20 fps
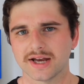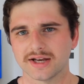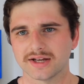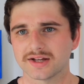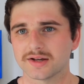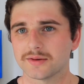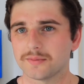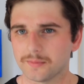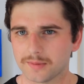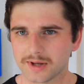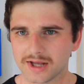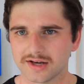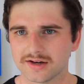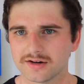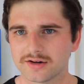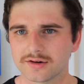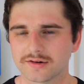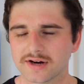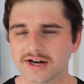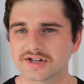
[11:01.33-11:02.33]
main
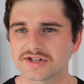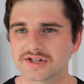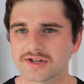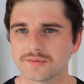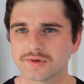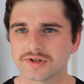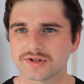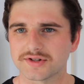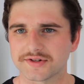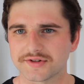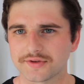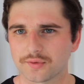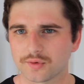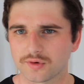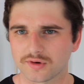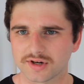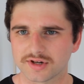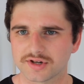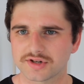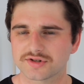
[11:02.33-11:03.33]
competitor, actually, which is
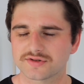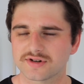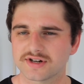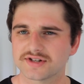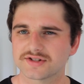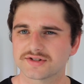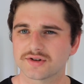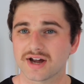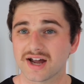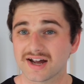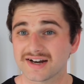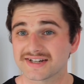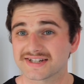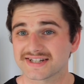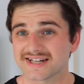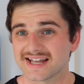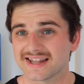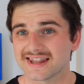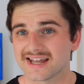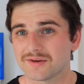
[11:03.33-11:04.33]
Thor Industries, so I
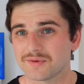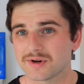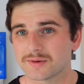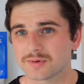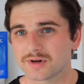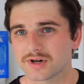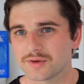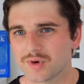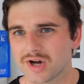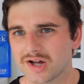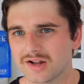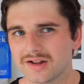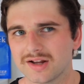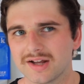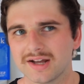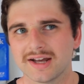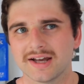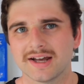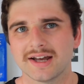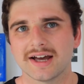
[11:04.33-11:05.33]
understand that one pretty well.
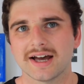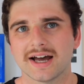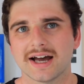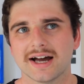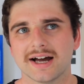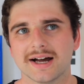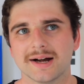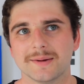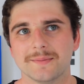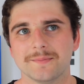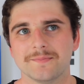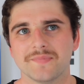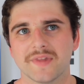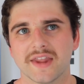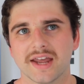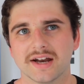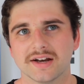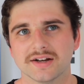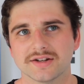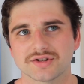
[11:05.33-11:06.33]

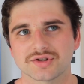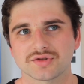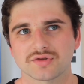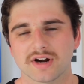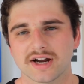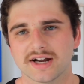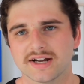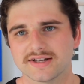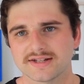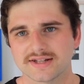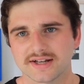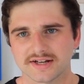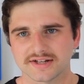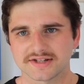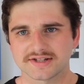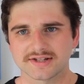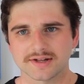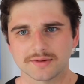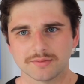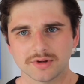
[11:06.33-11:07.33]
And it trades at a
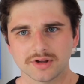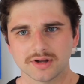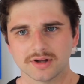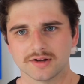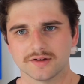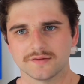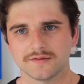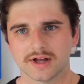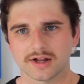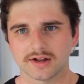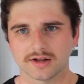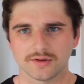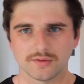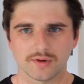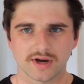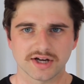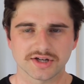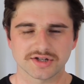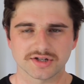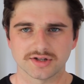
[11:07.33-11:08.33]
similar
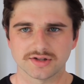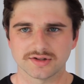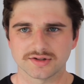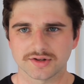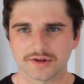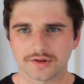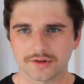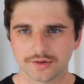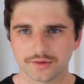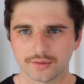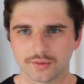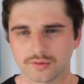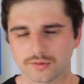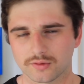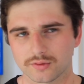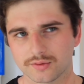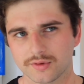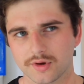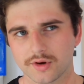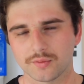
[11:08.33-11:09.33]
valuation to
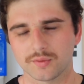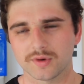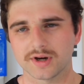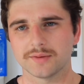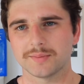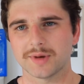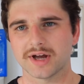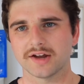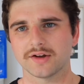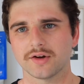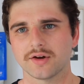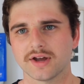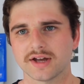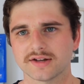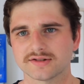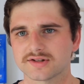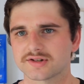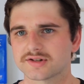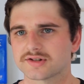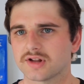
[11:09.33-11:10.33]
Thor, although Winnebago
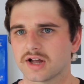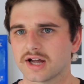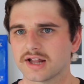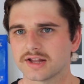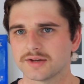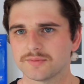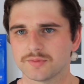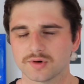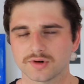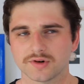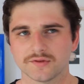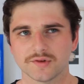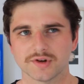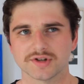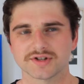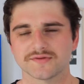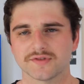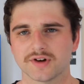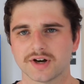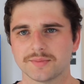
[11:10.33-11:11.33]
has a slightly more
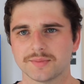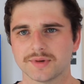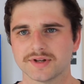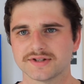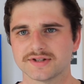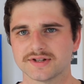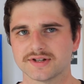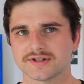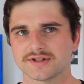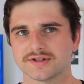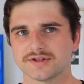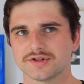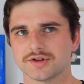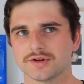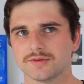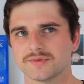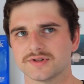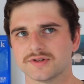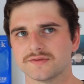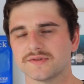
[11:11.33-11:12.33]
diversified business in
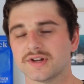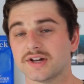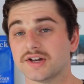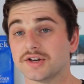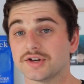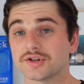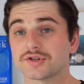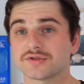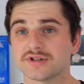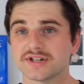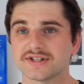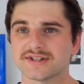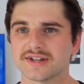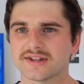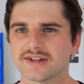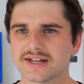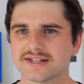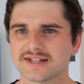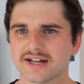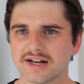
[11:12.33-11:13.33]
terms of the industries
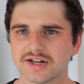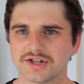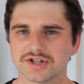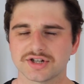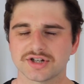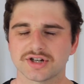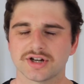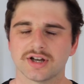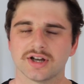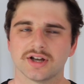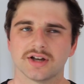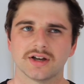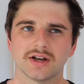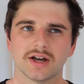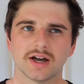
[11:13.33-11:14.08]
that they touch.